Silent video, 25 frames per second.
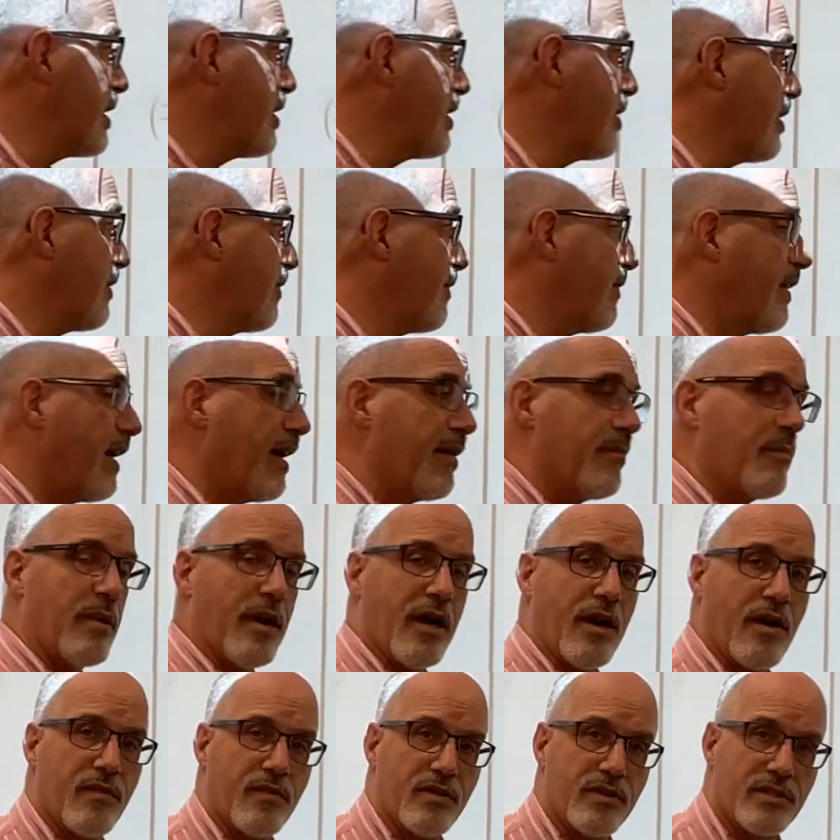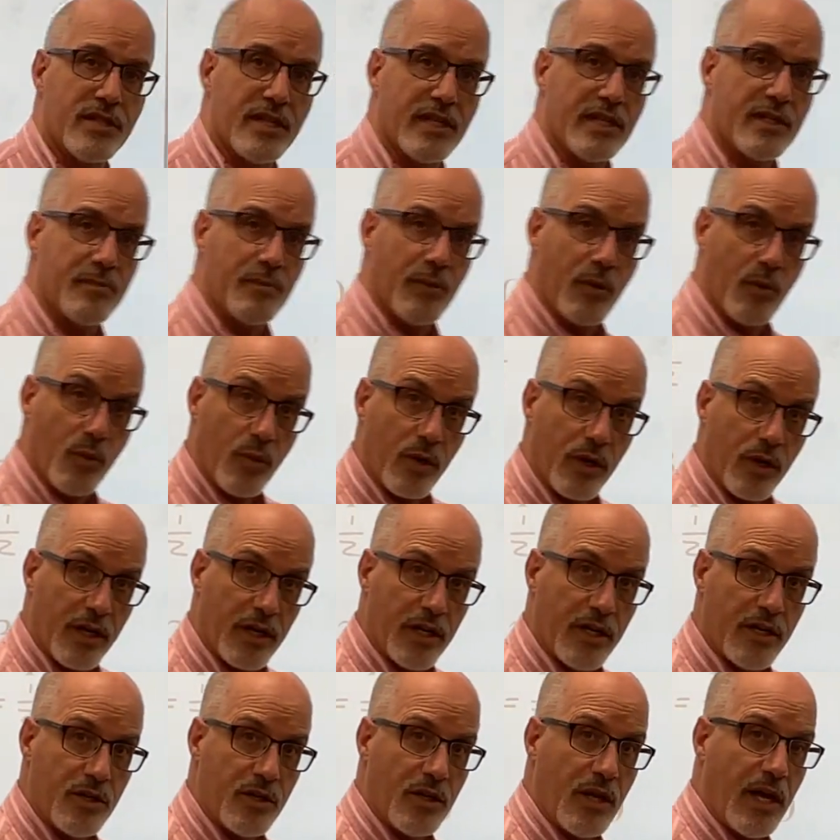and you get 5 pi over 6, but we're going
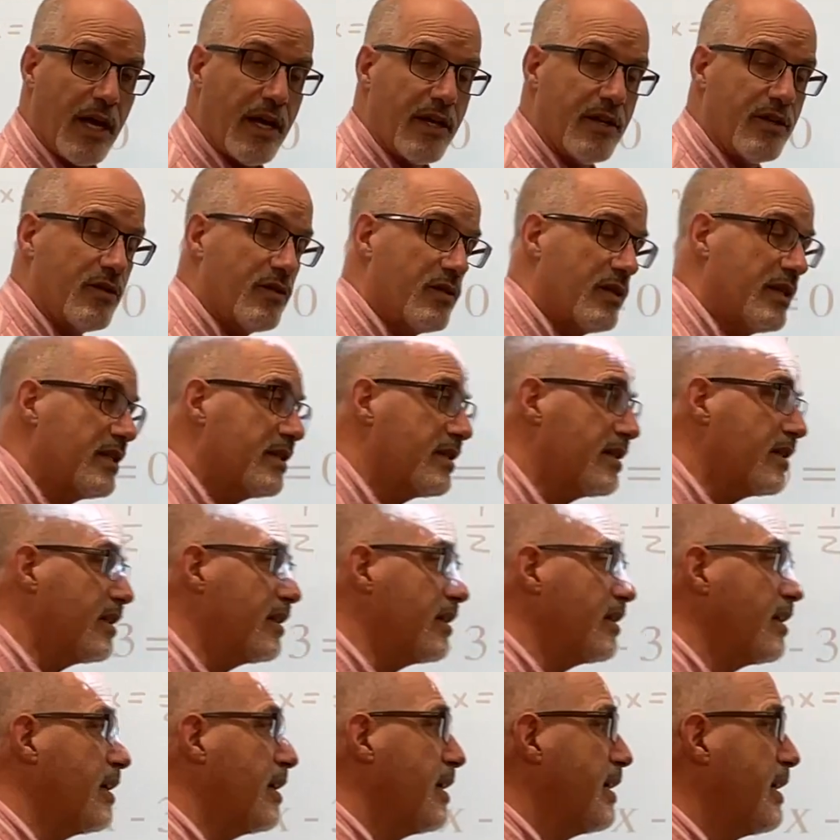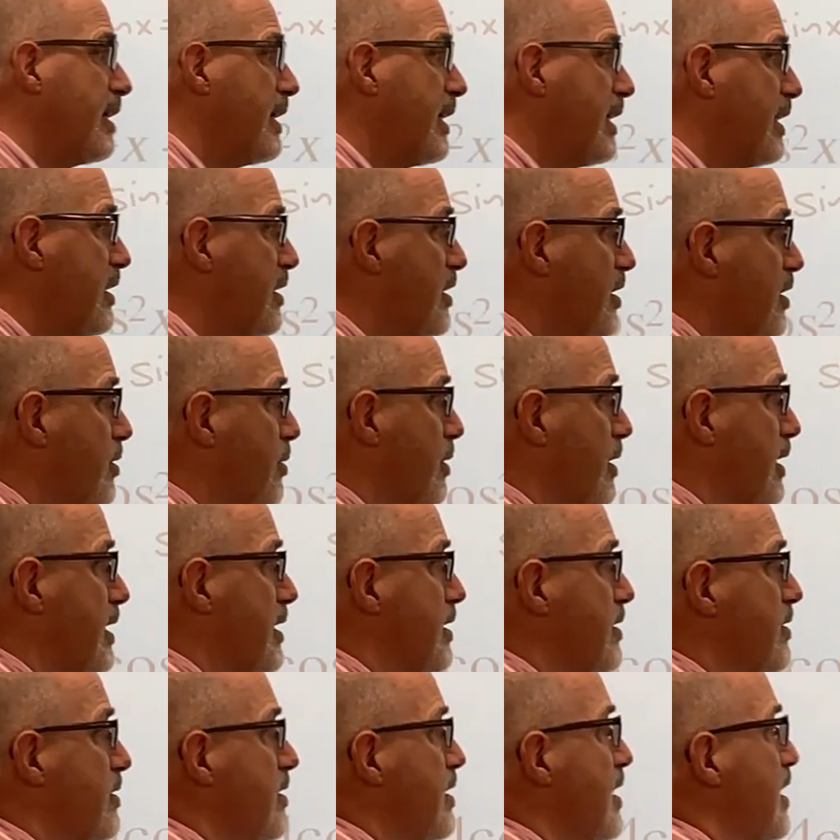to do these in
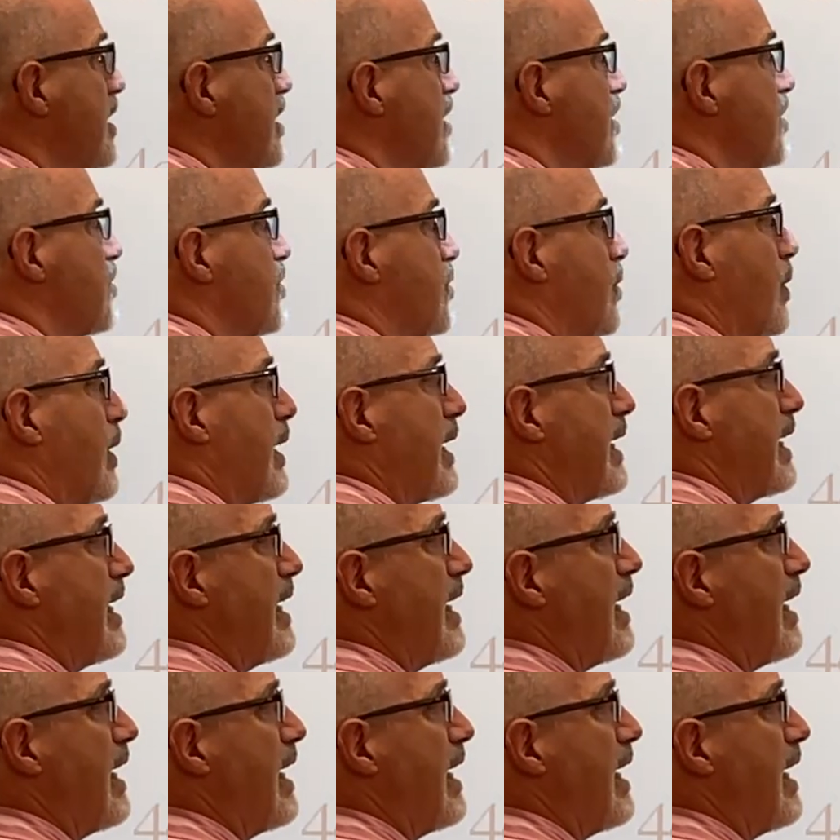degrees. So I get